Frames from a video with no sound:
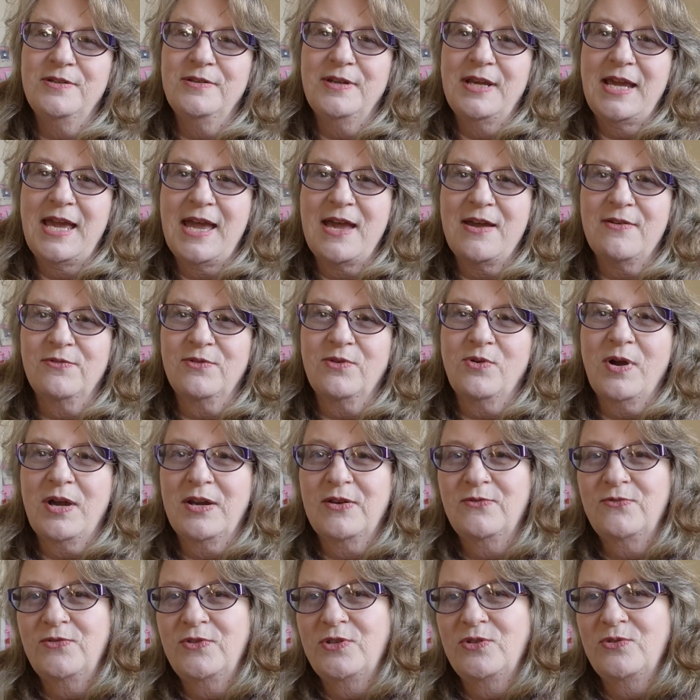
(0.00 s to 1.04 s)
have quite
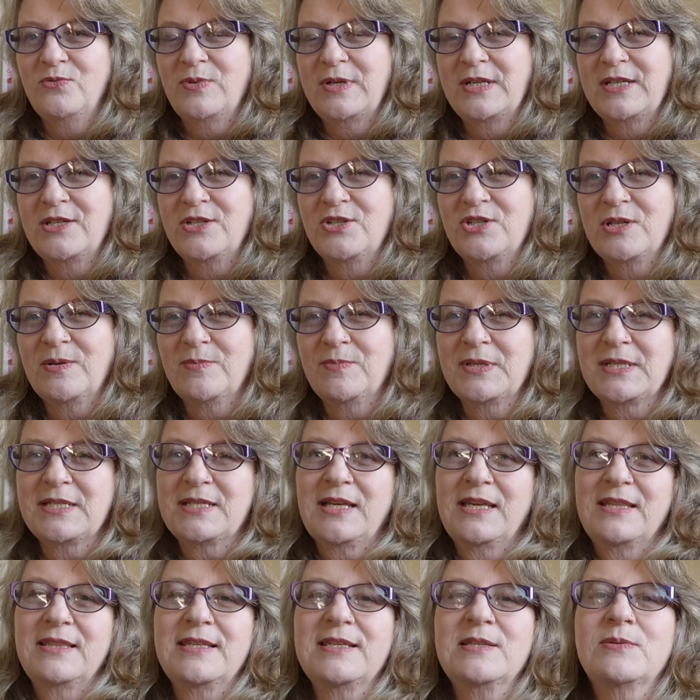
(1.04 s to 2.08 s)
a few winter jumpers.
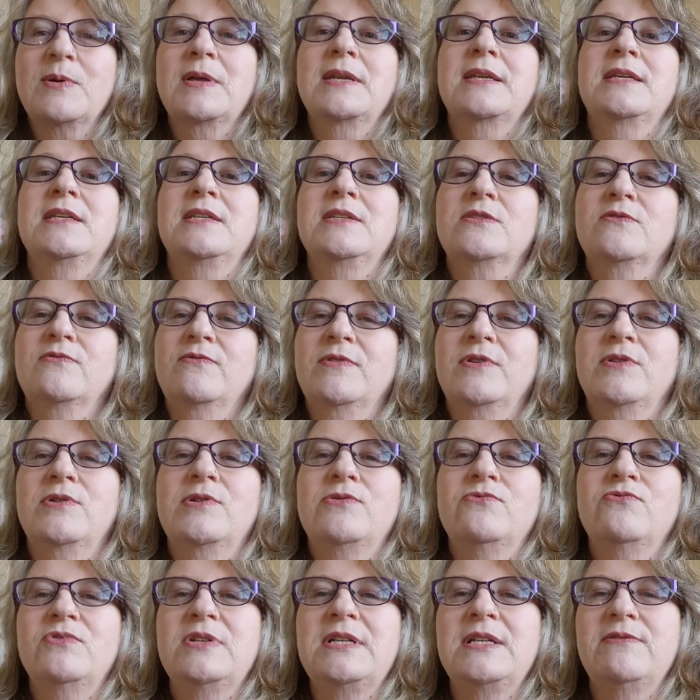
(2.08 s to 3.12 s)
Like this one is
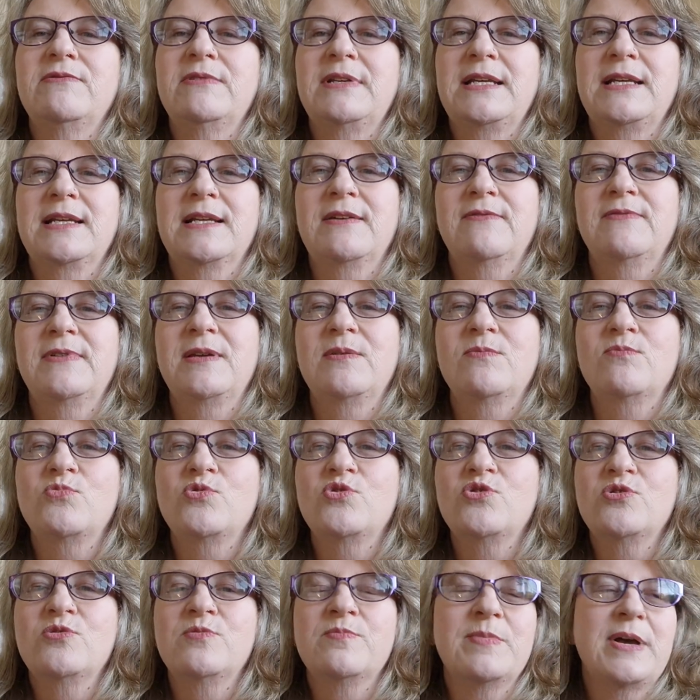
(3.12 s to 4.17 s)
really, really lovely and
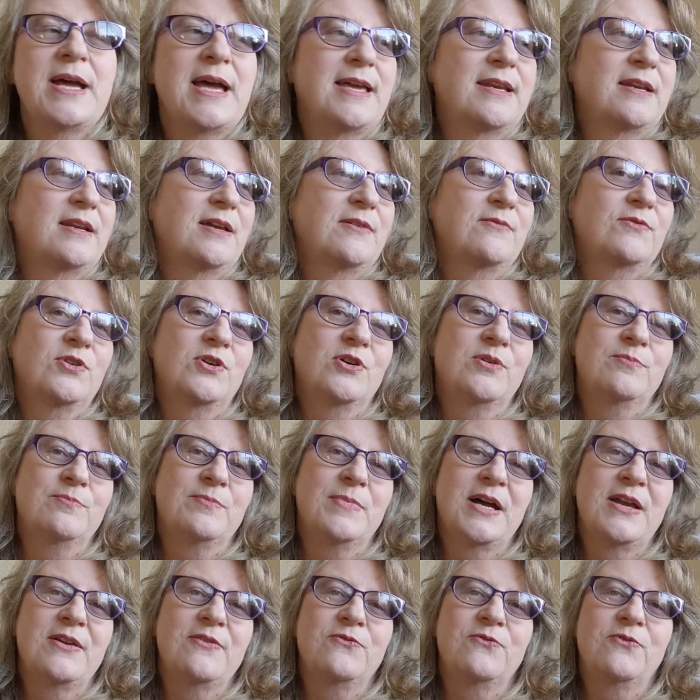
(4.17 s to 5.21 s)
warm, and I've got
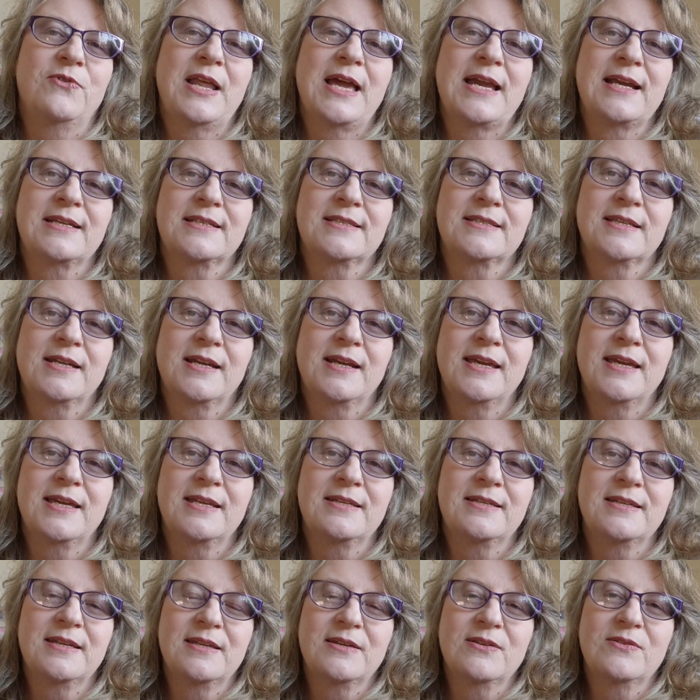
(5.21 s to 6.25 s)
my flax that I had
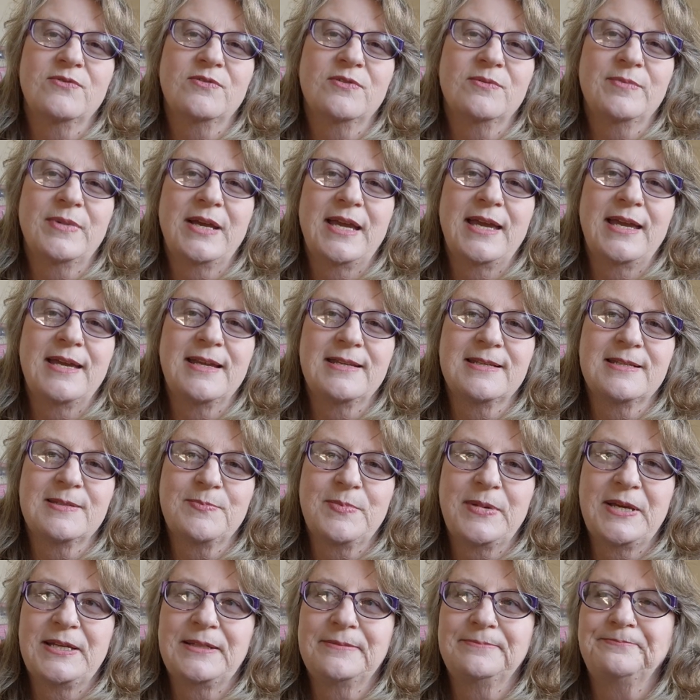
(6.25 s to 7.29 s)
knitted from my hand
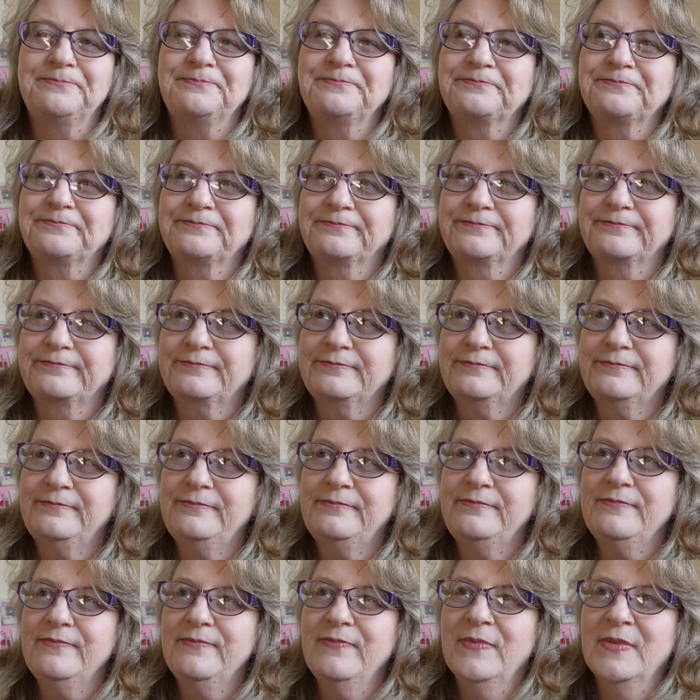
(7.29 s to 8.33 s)
spun.
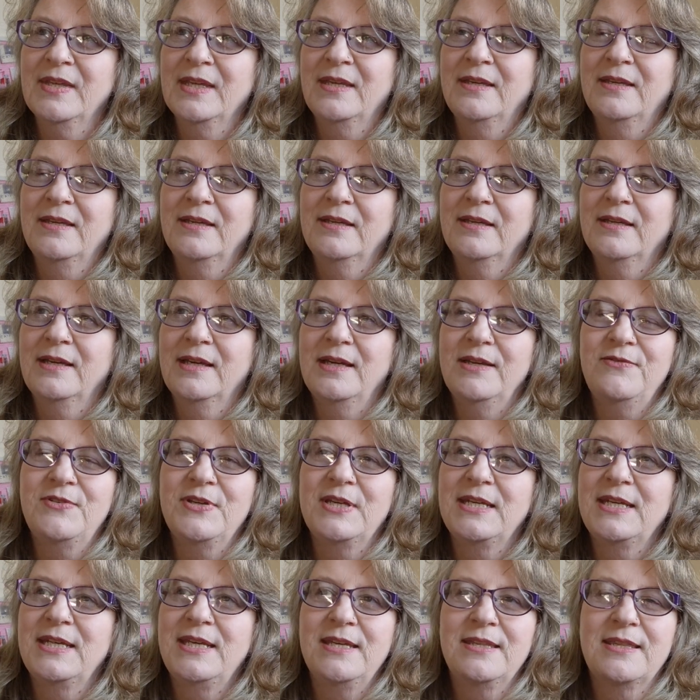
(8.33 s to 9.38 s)
If you
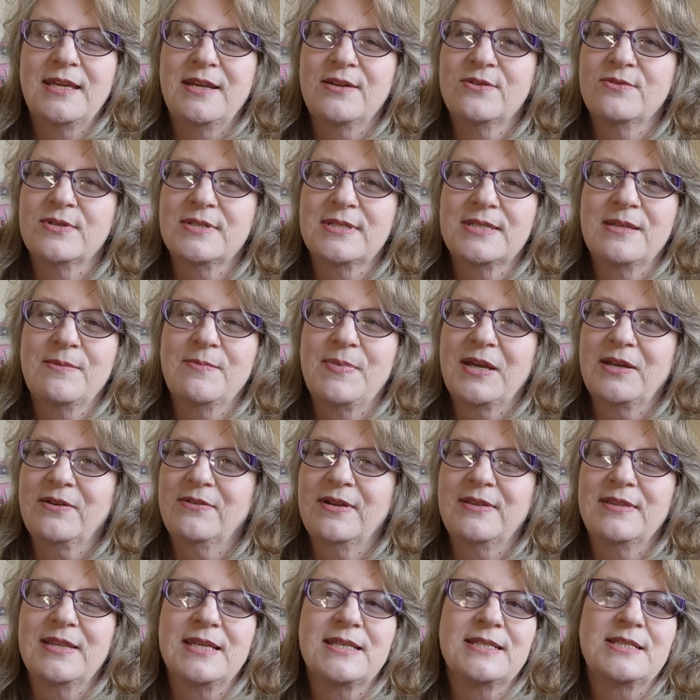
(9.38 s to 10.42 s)
can hear that noise in the
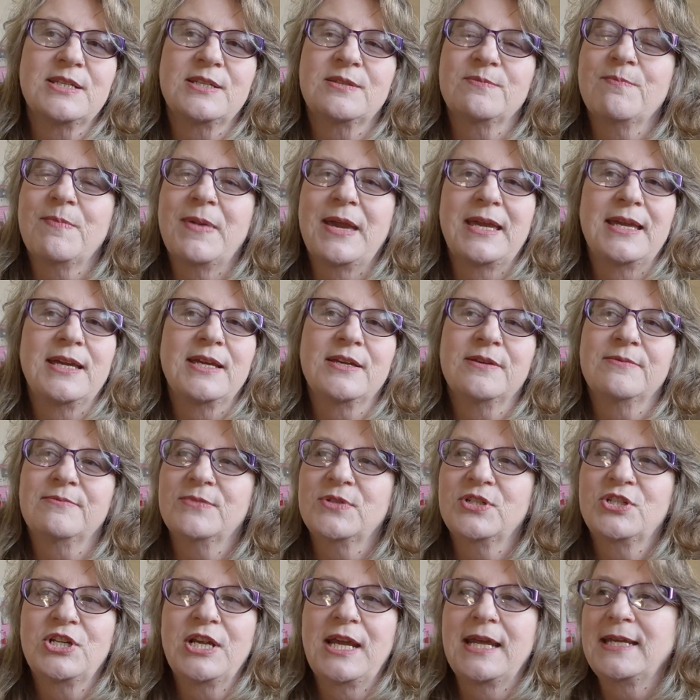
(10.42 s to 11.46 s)
background, that's just Maya
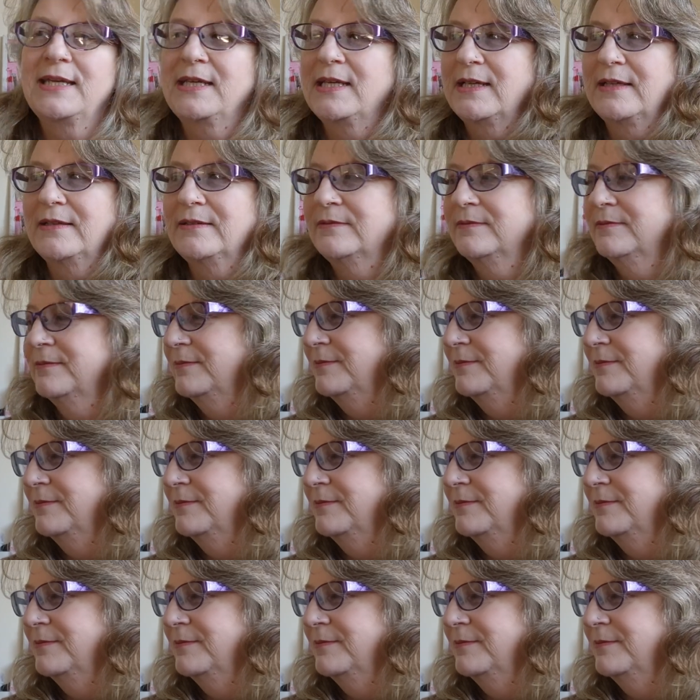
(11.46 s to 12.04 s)
shaking.